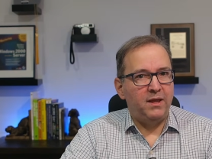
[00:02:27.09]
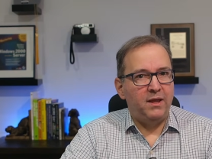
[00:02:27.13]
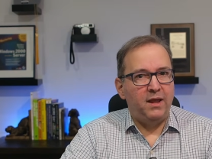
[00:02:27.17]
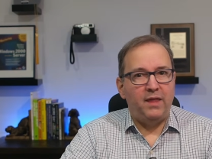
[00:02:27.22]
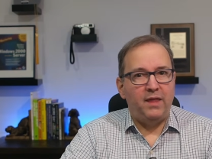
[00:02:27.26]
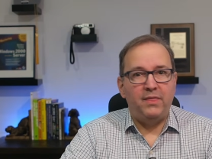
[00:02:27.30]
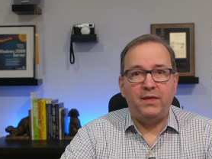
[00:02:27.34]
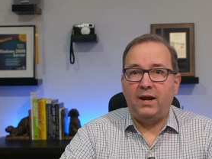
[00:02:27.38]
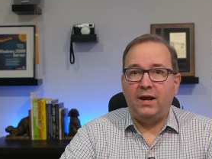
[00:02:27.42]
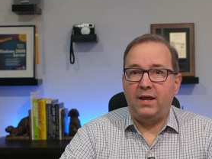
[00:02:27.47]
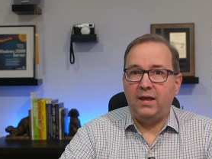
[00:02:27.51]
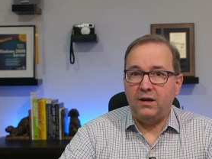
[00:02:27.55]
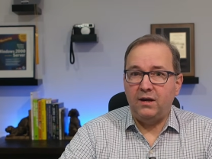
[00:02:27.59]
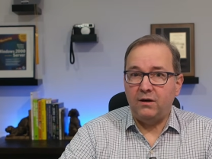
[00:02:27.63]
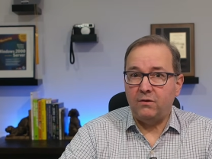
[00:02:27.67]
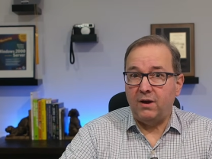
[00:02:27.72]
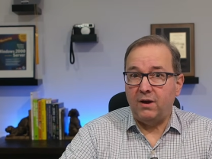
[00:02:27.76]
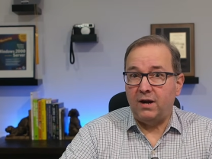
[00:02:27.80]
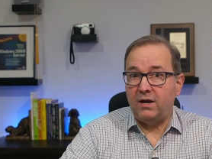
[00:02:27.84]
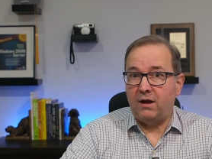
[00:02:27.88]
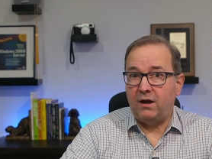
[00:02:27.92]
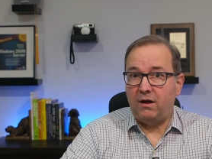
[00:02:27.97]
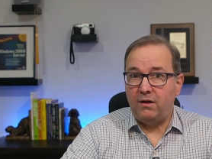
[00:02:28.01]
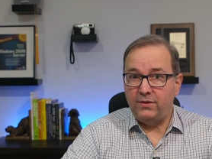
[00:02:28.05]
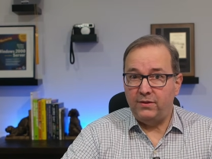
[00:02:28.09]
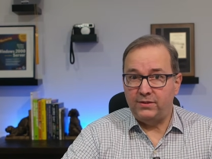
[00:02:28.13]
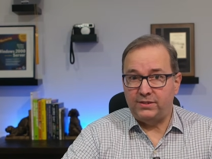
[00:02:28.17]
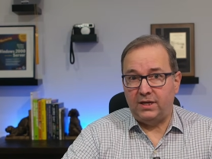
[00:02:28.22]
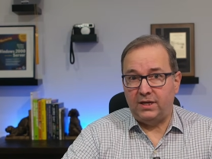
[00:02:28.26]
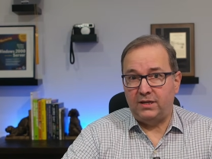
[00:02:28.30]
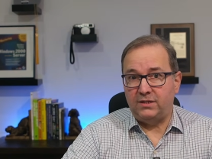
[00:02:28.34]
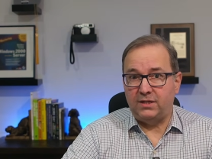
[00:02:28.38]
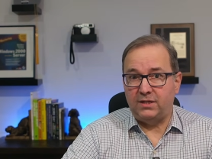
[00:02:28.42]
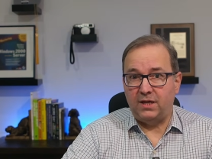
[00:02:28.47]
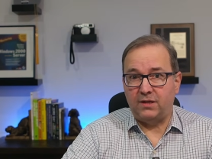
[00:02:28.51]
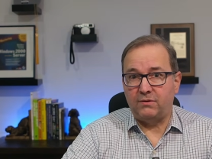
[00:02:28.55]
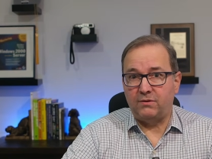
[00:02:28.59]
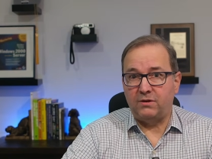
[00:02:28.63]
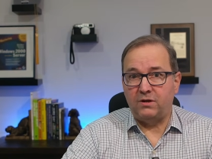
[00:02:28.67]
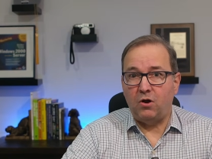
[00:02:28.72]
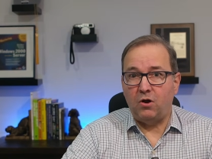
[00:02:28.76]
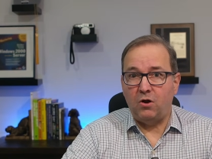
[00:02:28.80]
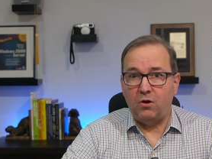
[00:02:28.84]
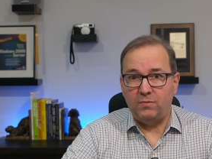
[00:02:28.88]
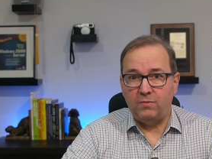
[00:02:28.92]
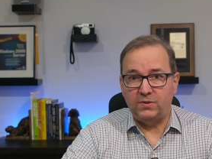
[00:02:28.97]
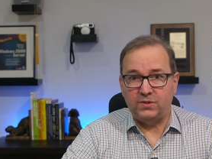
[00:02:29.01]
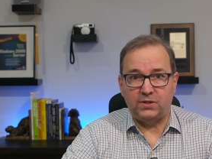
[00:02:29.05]
and then I integrated all the data together into
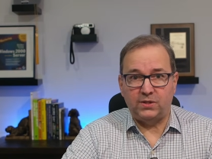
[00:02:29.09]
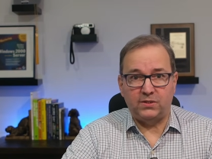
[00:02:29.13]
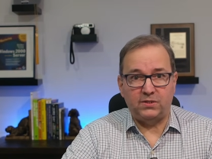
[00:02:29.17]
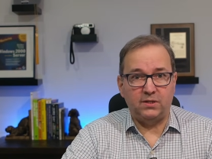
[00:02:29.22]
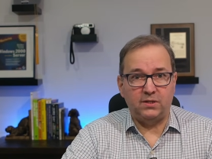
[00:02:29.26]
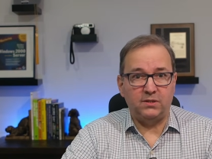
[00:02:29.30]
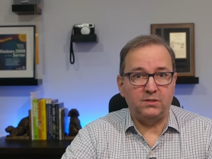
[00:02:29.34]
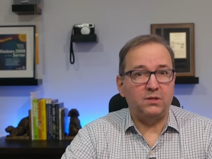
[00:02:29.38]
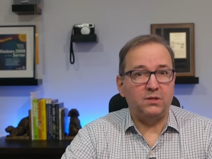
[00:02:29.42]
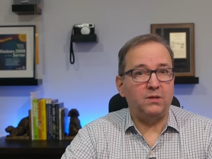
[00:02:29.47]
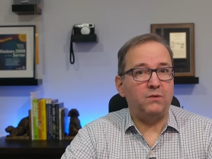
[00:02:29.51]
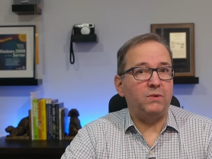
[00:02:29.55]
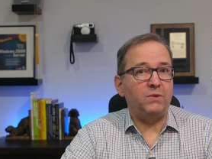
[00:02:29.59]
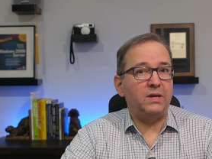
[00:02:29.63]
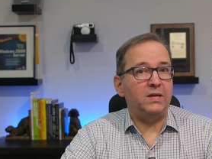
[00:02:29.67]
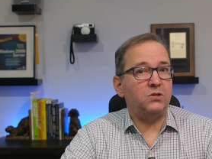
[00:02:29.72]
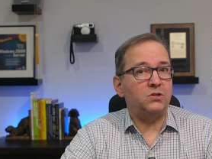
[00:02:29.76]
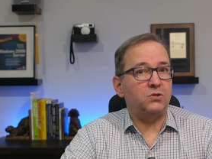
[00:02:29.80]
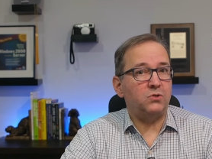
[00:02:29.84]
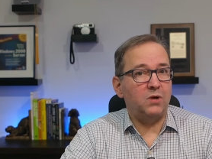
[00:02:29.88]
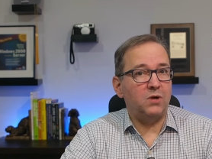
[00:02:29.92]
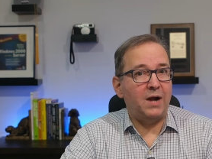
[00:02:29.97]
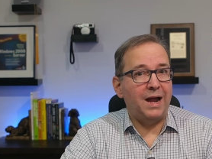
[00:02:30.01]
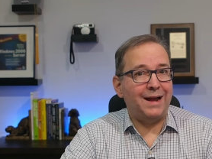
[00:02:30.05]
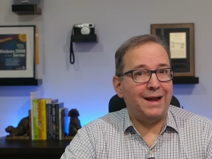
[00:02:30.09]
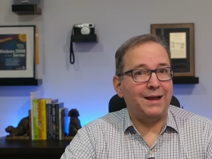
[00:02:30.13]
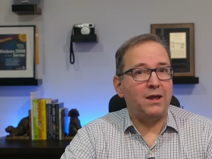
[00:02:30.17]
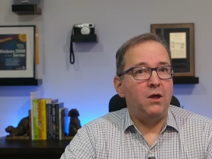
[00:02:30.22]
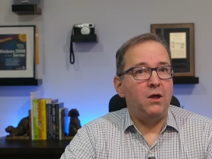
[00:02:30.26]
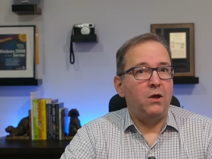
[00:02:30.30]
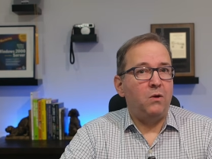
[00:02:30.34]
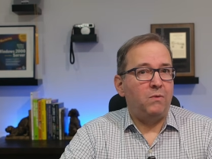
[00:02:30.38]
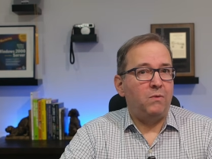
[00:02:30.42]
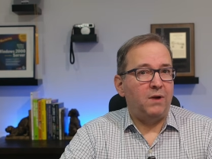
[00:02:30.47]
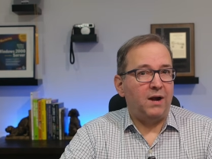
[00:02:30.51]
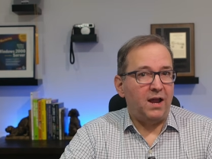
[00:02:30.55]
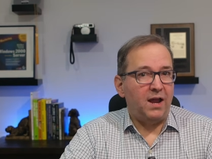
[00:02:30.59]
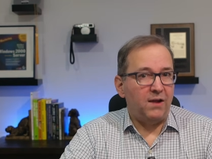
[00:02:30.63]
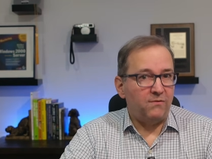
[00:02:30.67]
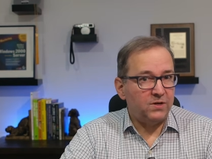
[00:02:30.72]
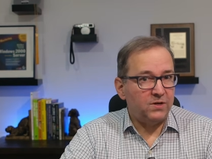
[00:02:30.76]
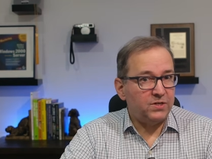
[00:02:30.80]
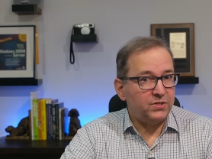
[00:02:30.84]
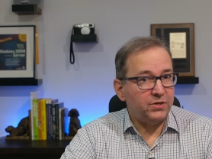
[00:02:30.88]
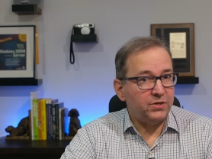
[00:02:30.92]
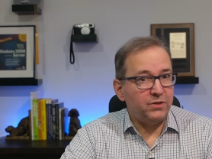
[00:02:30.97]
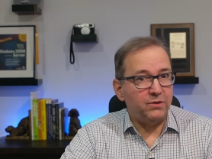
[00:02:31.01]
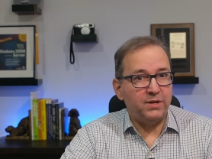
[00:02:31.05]
Home Assistant so that we can track where every
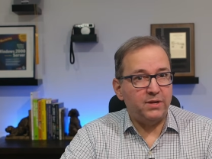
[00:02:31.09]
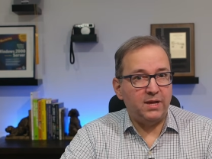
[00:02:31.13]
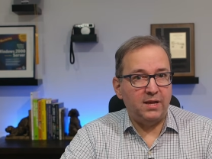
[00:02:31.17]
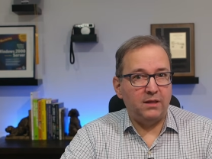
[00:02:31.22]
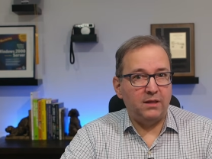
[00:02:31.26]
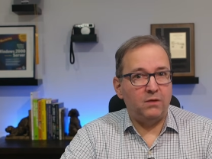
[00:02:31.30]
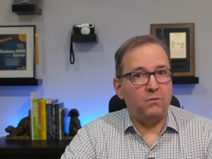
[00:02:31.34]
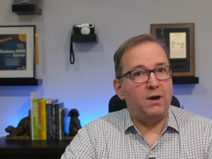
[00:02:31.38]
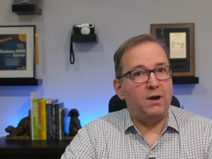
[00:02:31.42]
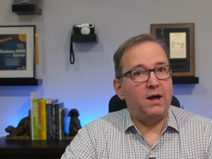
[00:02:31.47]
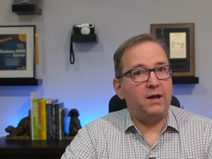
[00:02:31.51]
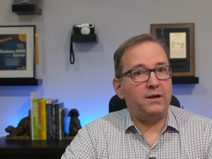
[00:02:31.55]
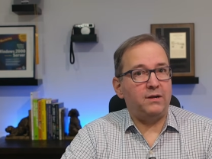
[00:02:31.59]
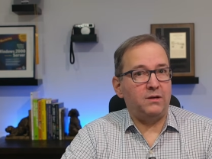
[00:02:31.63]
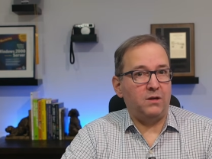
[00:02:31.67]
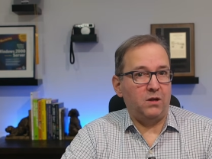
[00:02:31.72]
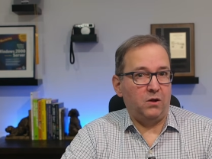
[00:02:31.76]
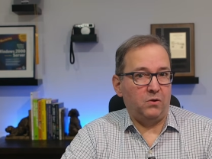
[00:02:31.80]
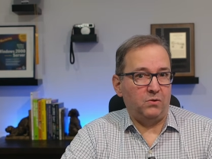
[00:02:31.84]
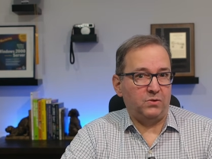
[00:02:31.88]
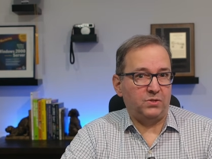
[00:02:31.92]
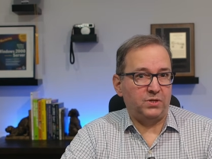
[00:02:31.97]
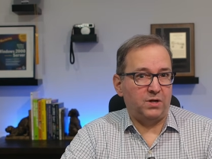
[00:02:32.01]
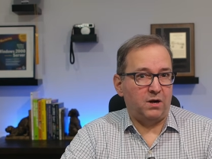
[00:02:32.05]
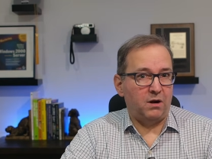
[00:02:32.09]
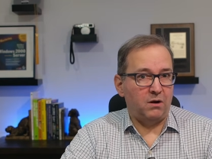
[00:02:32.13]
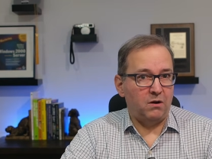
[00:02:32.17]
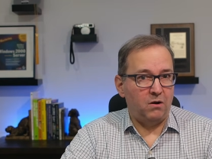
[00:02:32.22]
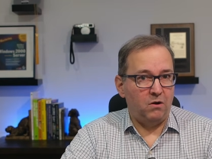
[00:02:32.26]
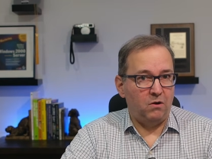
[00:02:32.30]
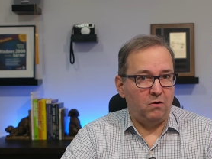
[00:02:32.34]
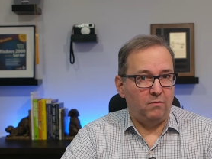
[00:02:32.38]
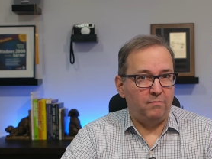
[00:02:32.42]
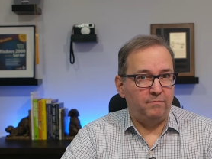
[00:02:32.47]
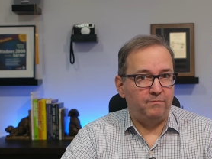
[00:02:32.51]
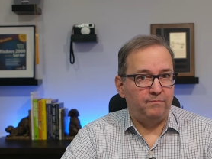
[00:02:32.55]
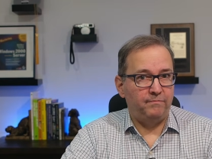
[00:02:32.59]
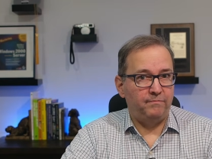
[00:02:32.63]
single kilowatt goes in our home.